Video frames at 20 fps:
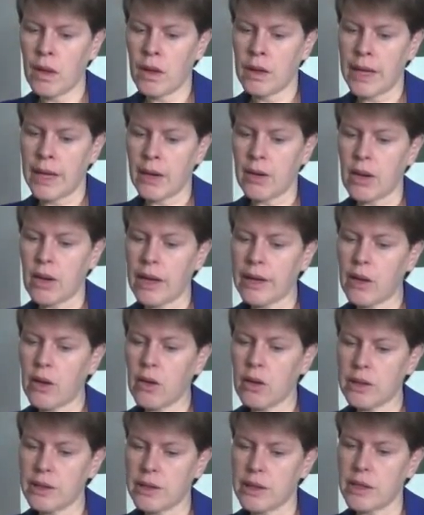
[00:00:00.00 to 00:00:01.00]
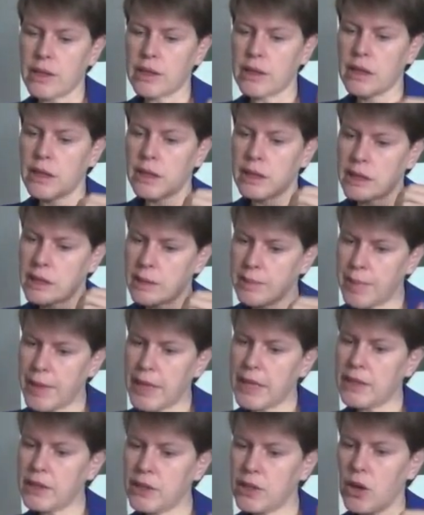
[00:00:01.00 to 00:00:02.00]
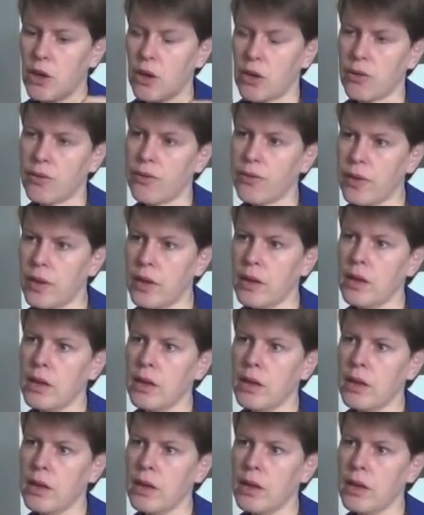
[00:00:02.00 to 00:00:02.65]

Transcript: Now, glycolysis splits off